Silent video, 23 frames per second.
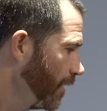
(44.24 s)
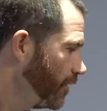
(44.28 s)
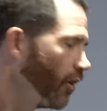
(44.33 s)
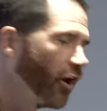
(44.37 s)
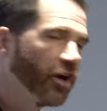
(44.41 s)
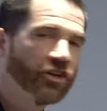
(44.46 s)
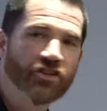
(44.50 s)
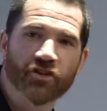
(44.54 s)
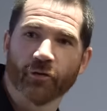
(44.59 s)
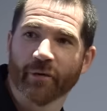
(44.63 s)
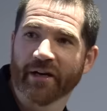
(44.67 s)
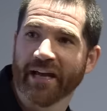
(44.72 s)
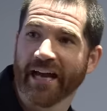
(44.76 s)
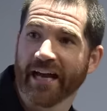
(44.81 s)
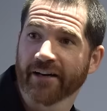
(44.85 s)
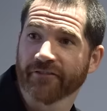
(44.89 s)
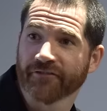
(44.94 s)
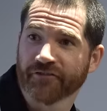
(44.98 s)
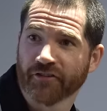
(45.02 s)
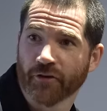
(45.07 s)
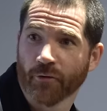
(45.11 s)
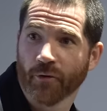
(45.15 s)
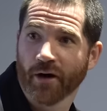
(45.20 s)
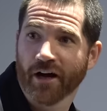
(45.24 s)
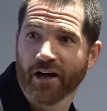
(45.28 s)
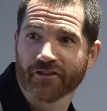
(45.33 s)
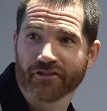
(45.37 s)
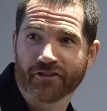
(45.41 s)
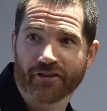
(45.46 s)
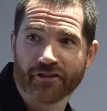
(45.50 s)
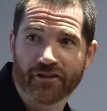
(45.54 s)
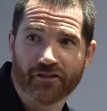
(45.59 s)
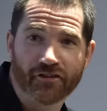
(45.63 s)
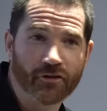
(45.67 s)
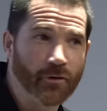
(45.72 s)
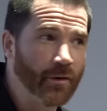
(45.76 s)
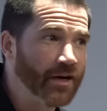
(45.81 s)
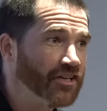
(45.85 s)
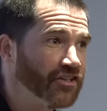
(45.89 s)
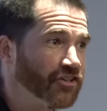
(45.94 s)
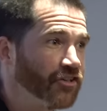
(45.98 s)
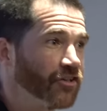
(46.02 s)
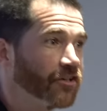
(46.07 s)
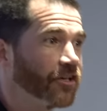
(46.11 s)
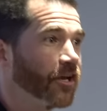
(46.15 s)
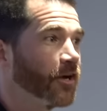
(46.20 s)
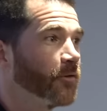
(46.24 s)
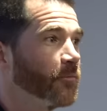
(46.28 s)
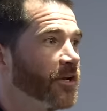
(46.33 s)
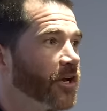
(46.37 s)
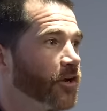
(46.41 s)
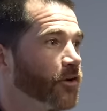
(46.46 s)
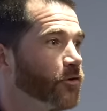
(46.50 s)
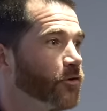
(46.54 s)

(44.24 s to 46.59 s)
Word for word: Nigel, we have to ask this question, don't we? Yeah.